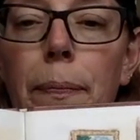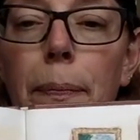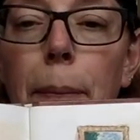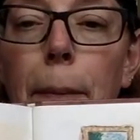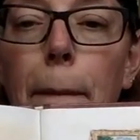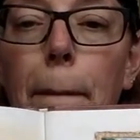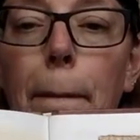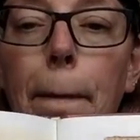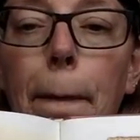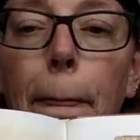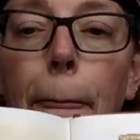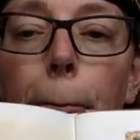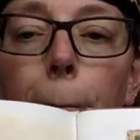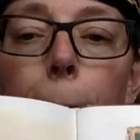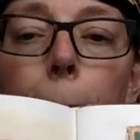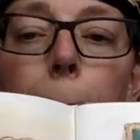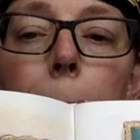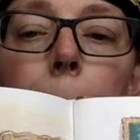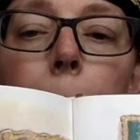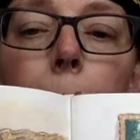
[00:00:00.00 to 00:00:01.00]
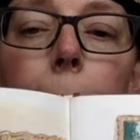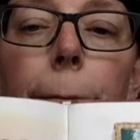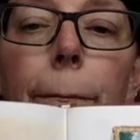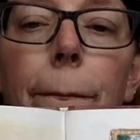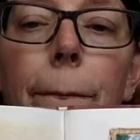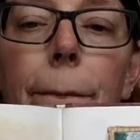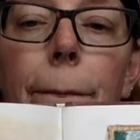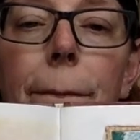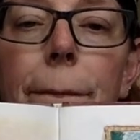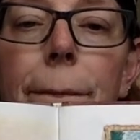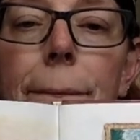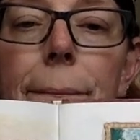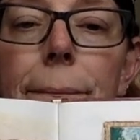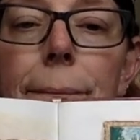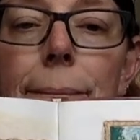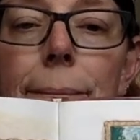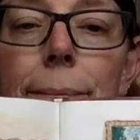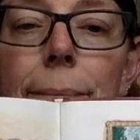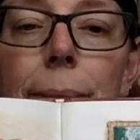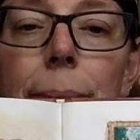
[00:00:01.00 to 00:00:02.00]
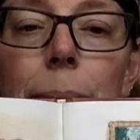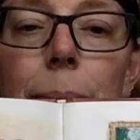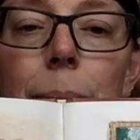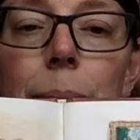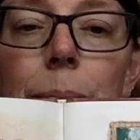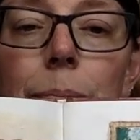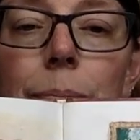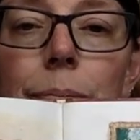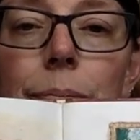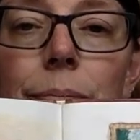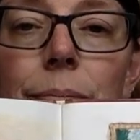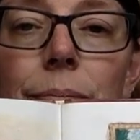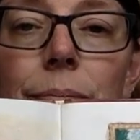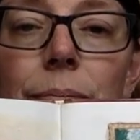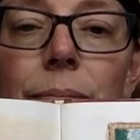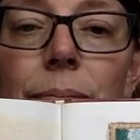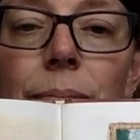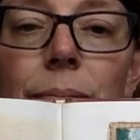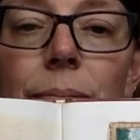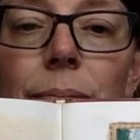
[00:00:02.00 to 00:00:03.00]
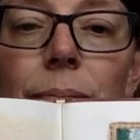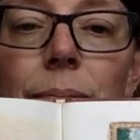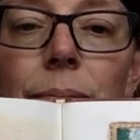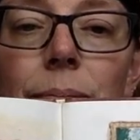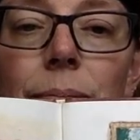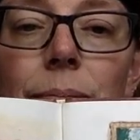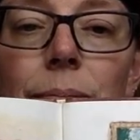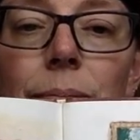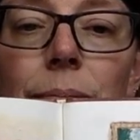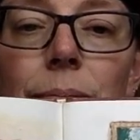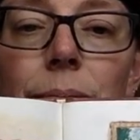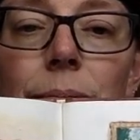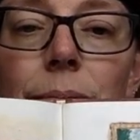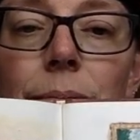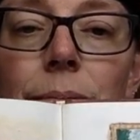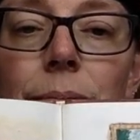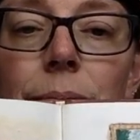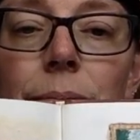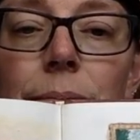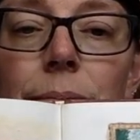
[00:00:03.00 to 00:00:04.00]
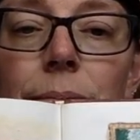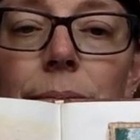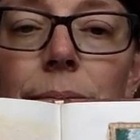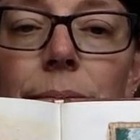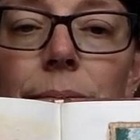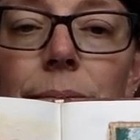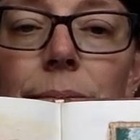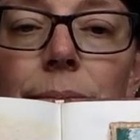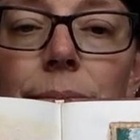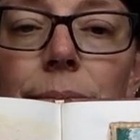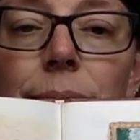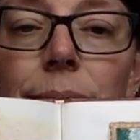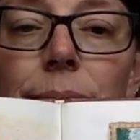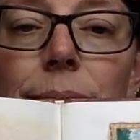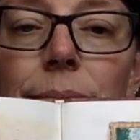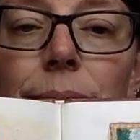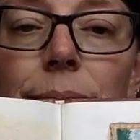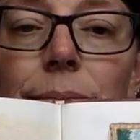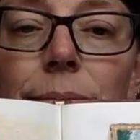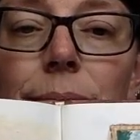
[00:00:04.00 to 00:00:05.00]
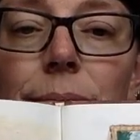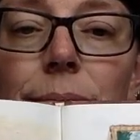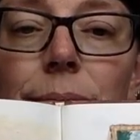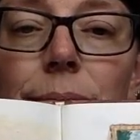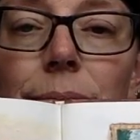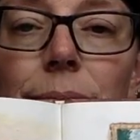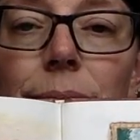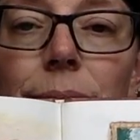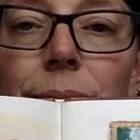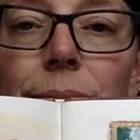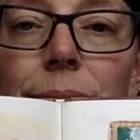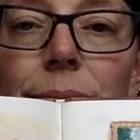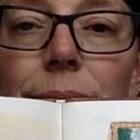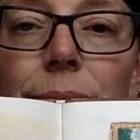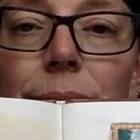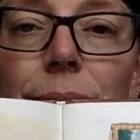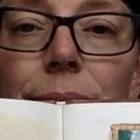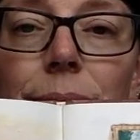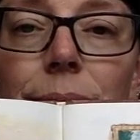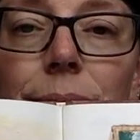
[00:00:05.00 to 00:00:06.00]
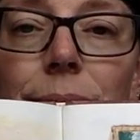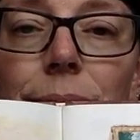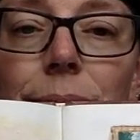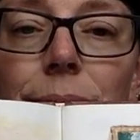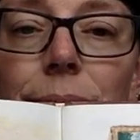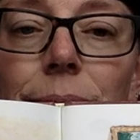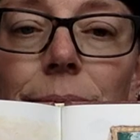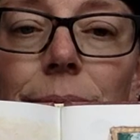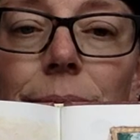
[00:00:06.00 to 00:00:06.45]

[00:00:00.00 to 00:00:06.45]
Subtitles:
[no speech]